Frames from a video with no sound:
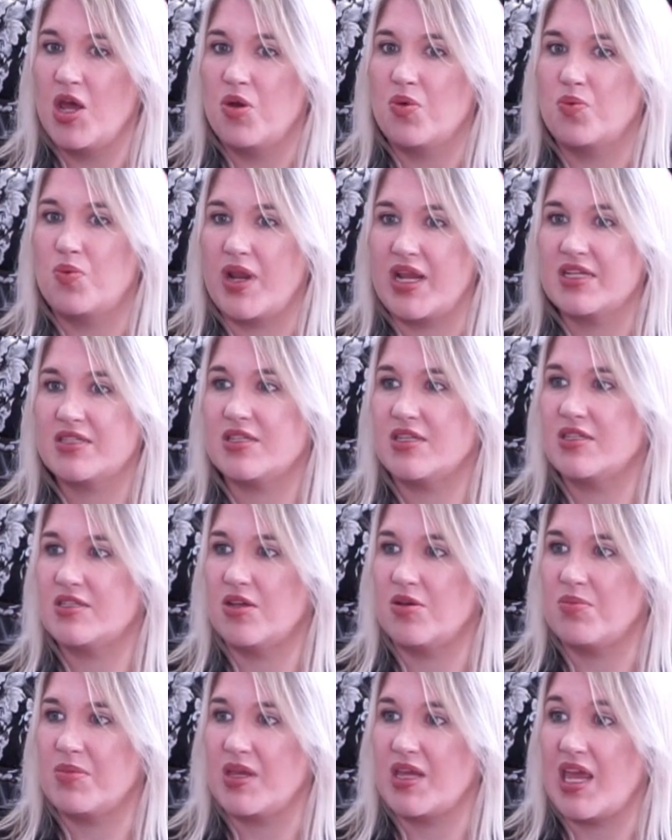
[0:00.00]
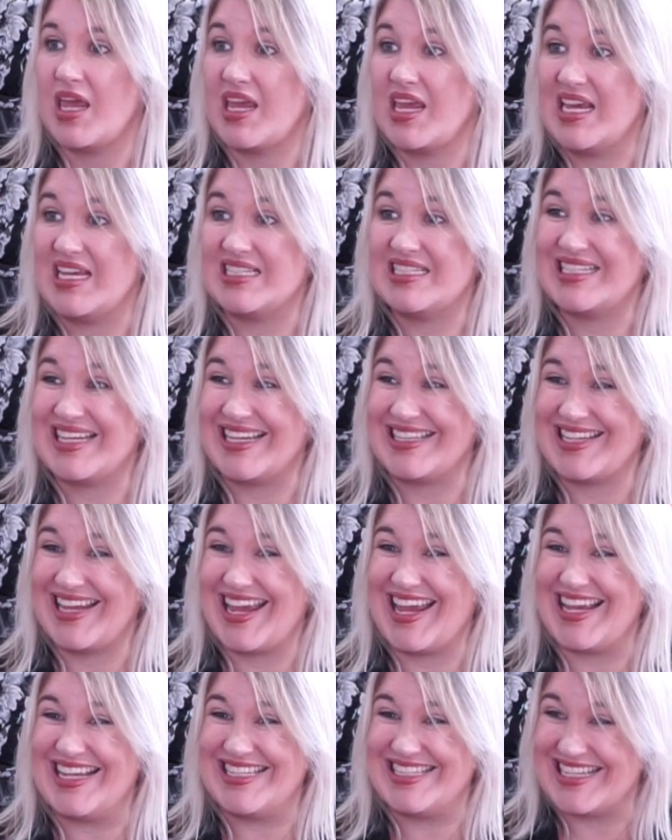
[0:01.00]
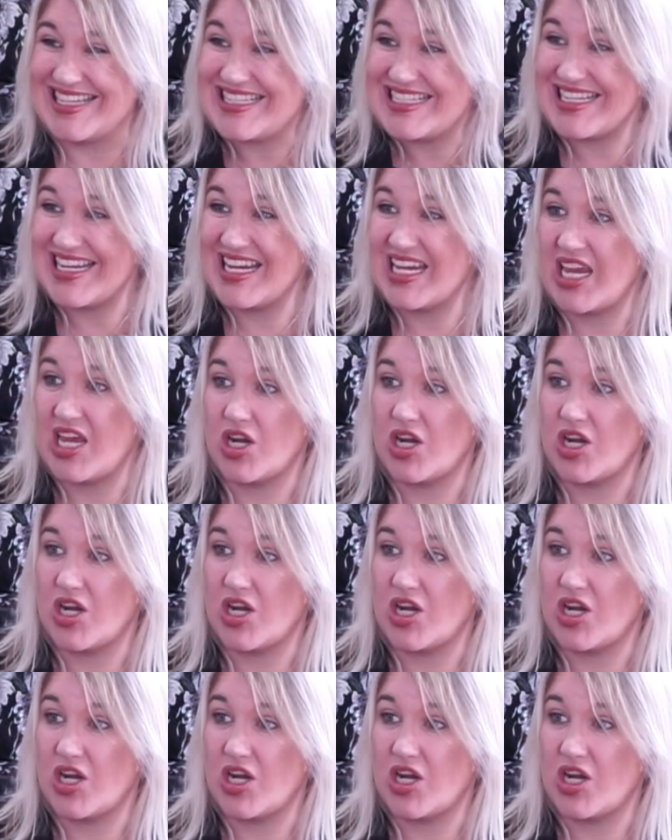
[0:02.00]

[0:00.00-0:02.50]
racism is, is existing